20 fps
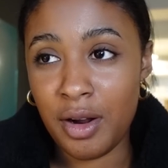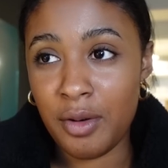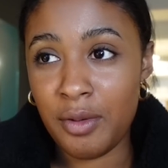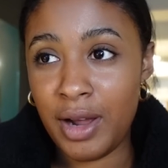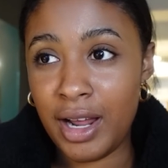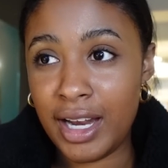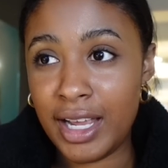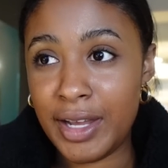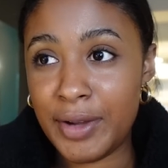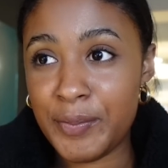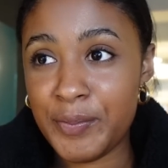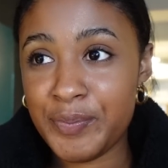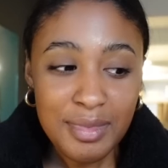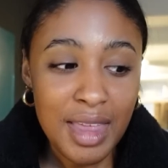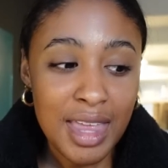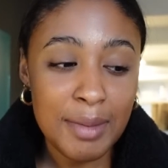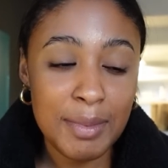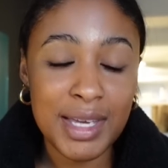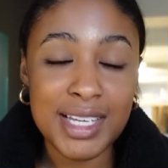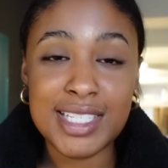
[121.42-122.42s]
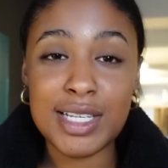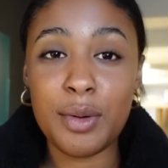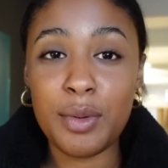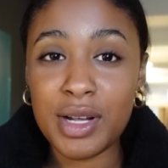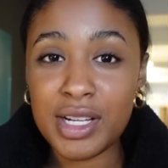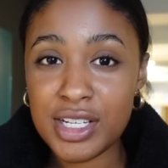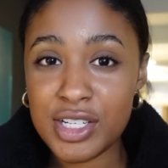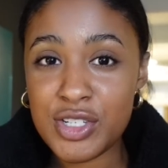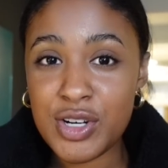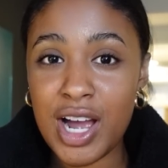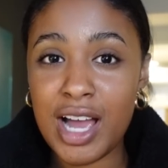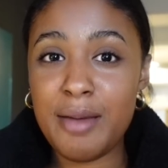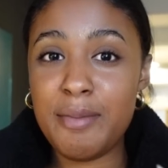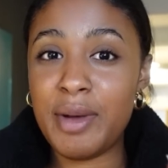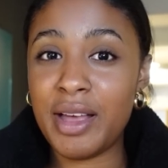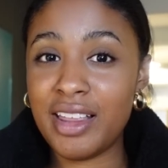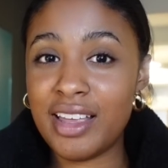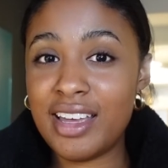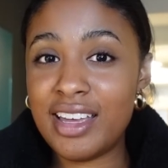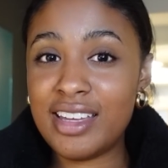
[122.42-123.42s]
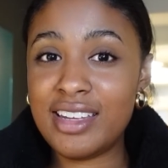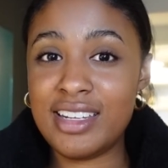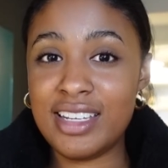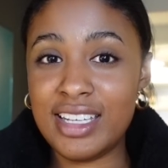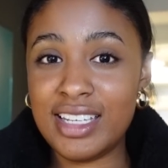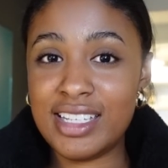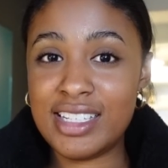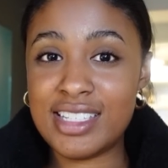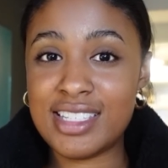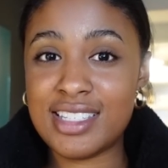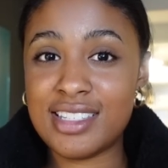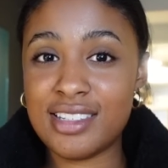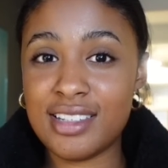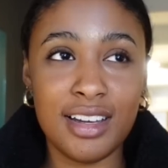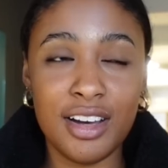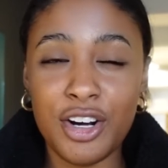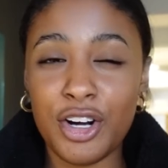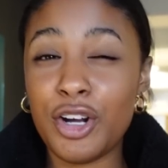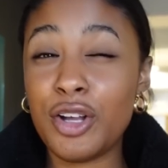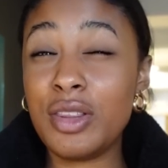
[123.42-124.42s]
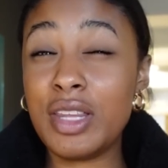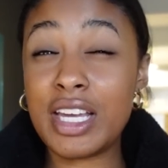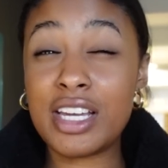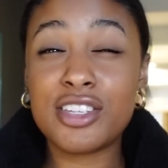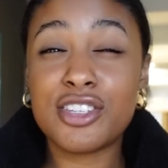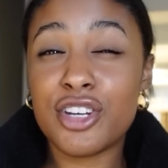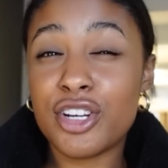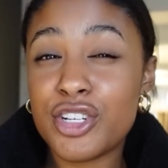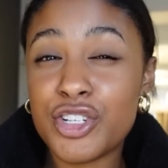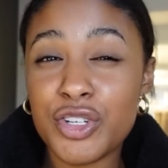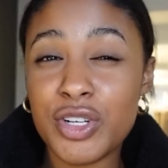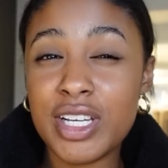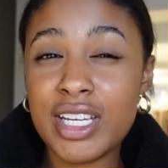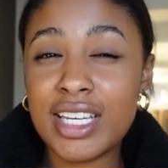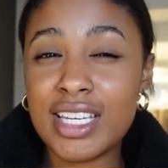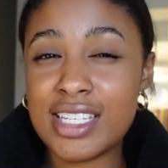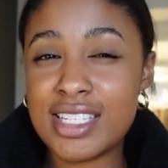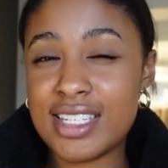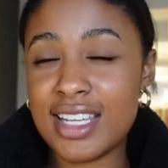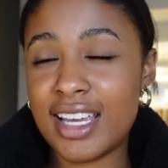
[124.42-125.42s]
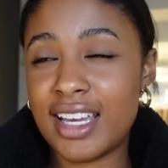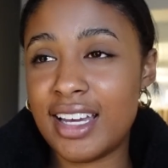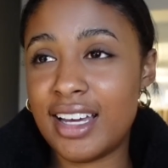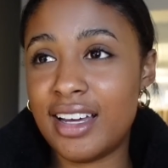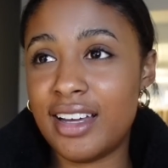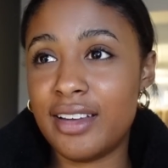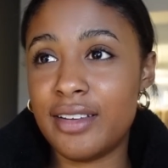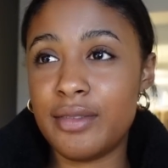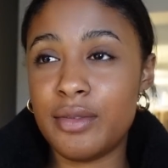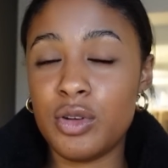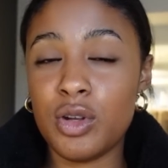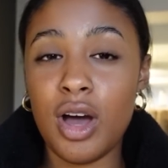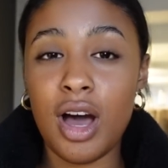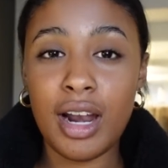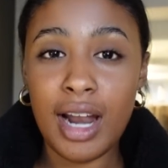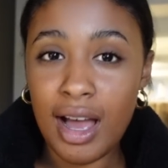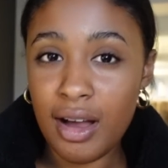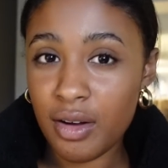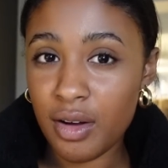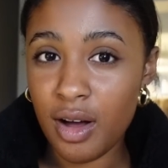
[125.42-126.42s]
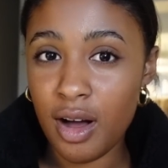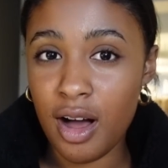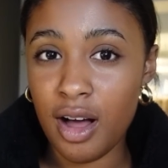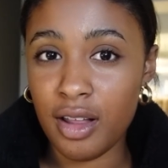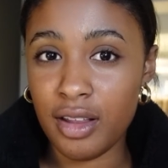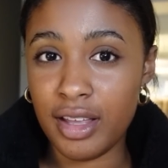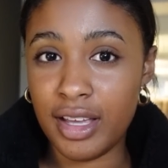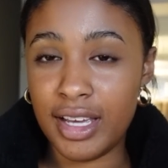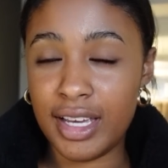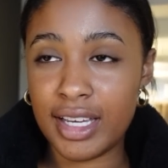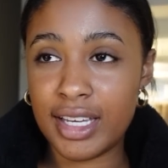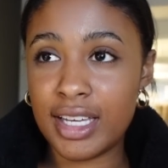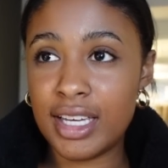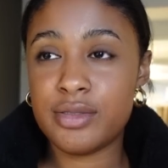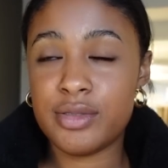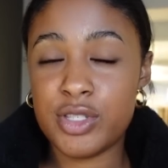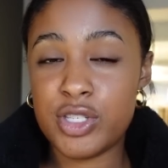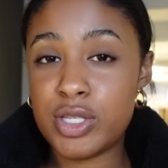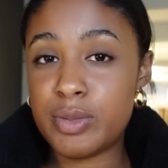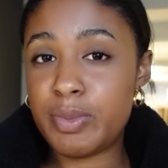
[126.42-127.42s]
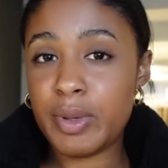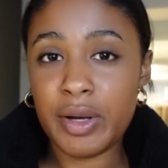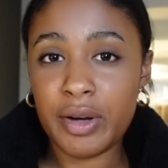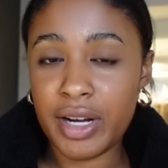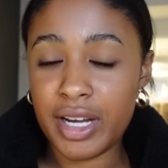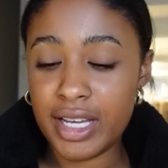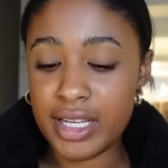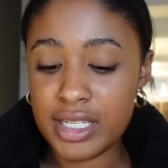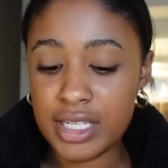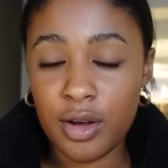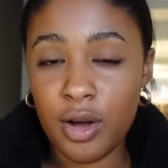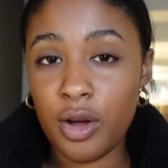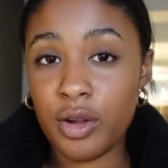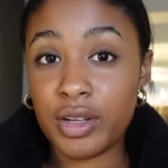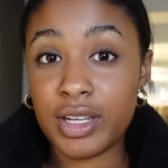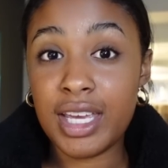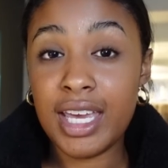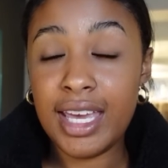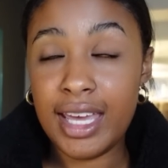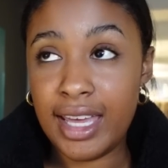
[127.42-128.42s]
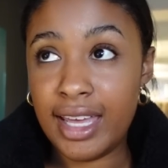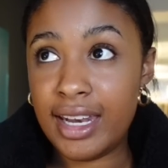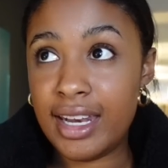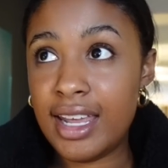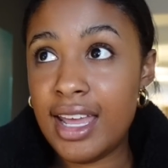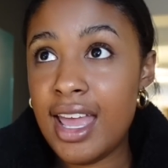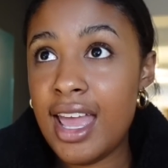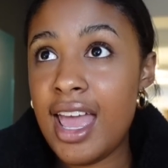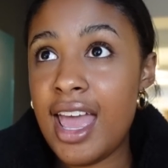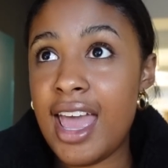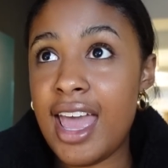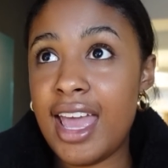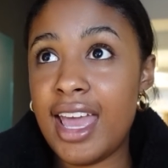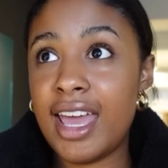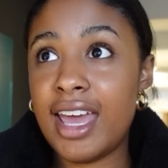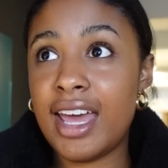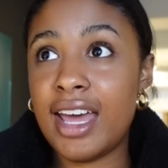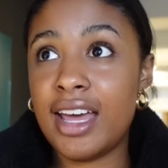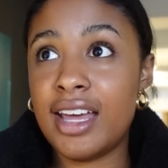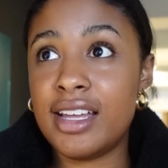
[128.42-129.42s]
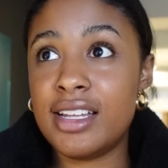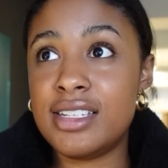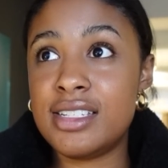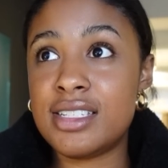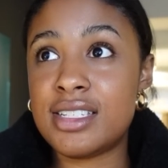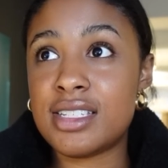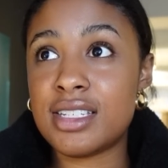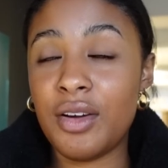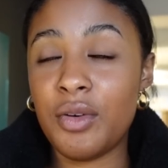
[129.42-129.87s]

already because I wanted to try Bella Hadid's, her elixir drink. It's like a non-alcoholic spirit called Kin. And